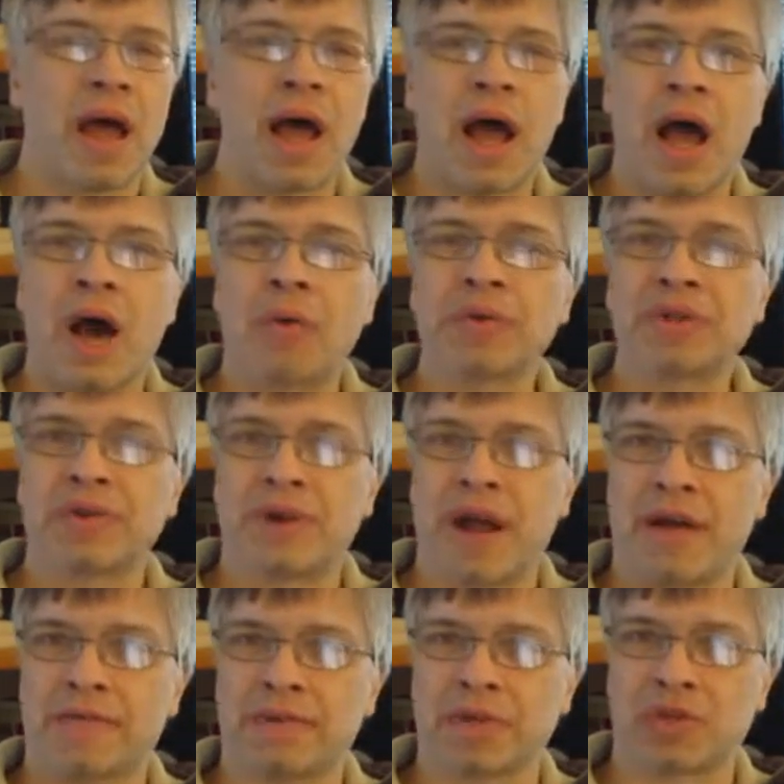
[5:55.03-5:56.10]
how would your
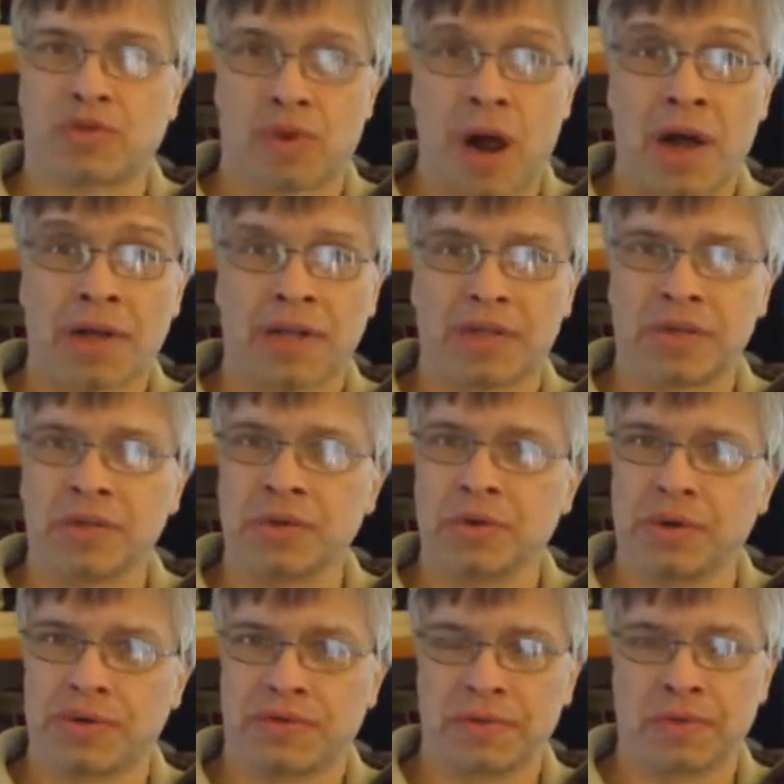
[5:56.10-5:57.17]
average rocket
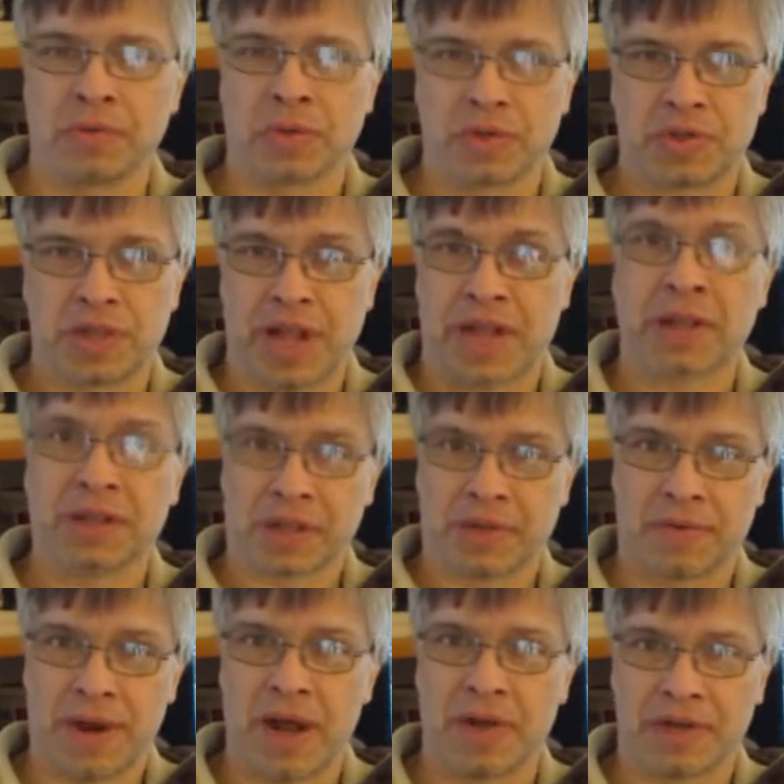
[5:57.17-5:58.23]
do if it were jangling
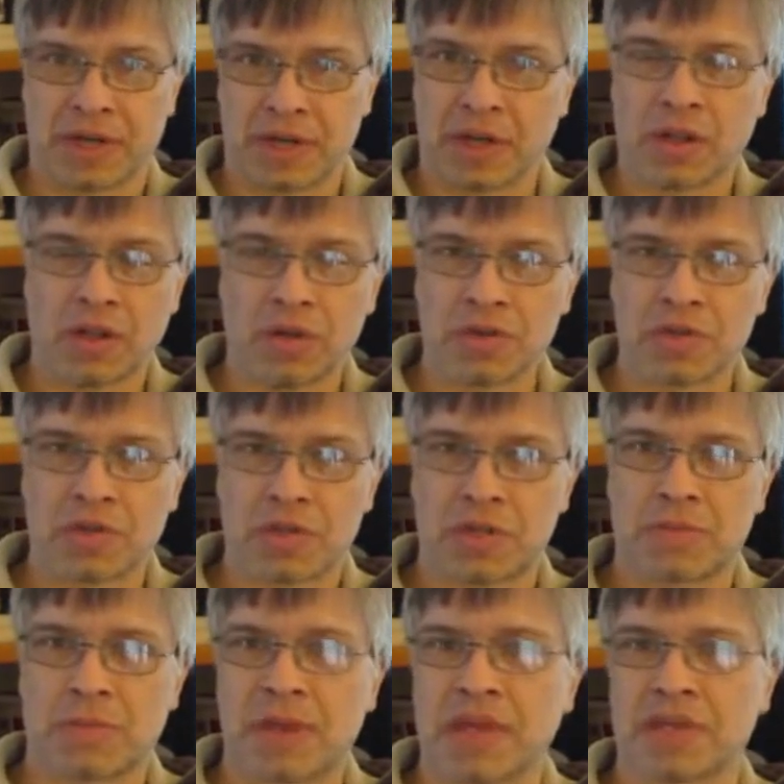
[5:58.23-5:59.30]
around in a closed
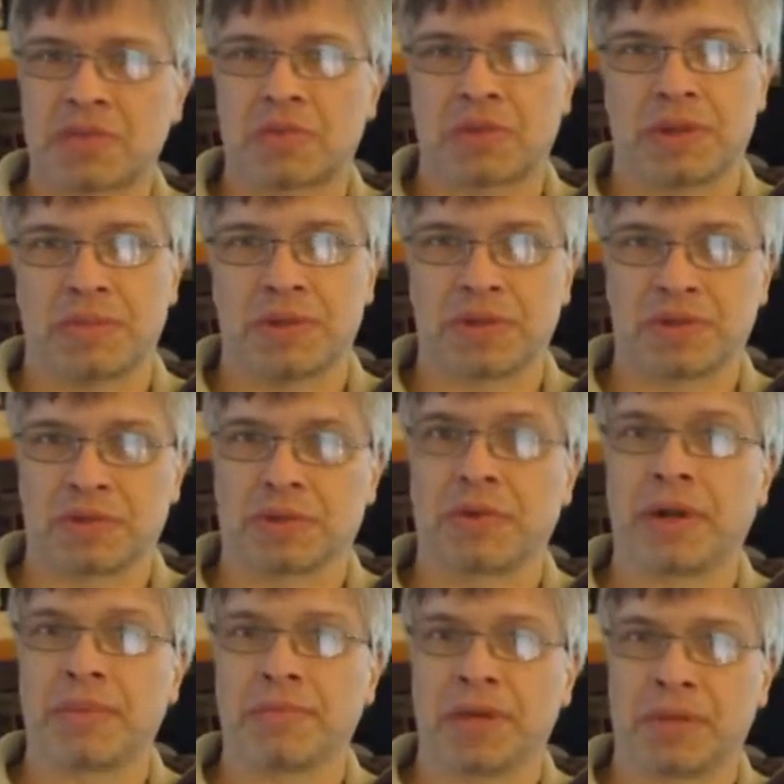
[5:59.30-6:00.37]
space with a bunch of
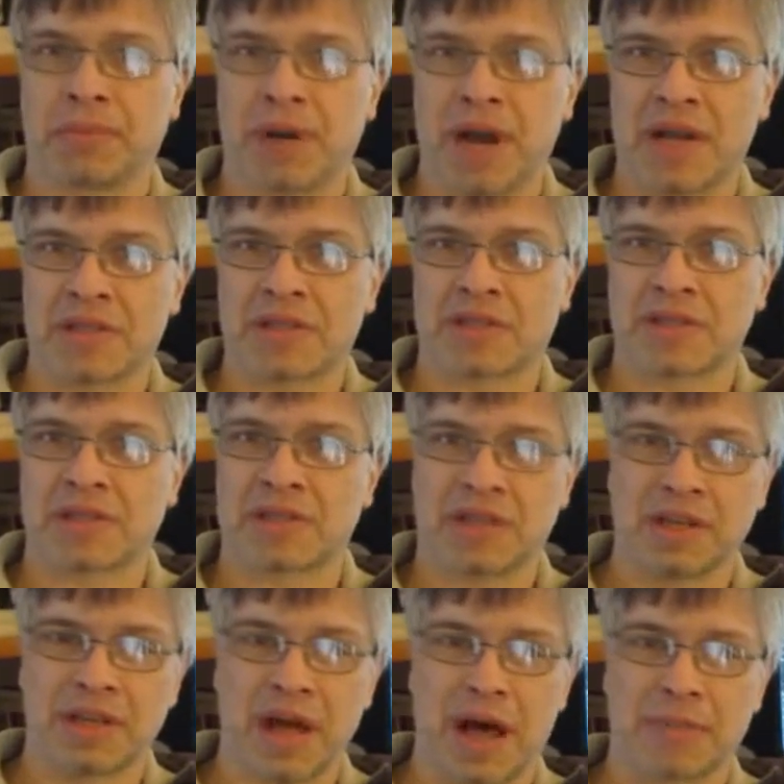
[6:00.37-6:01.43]
great big brass and
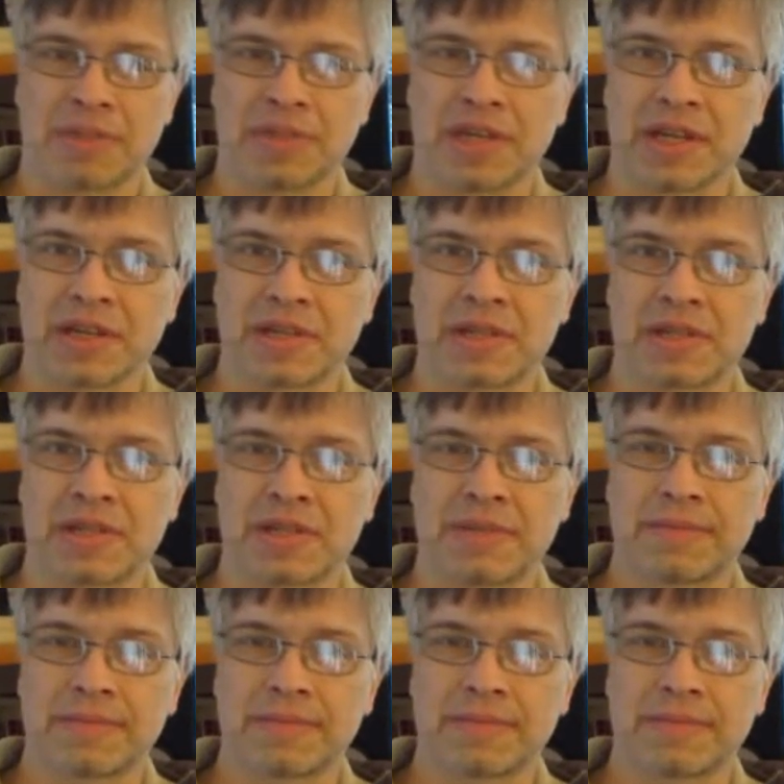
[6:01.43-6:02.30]
steel objects?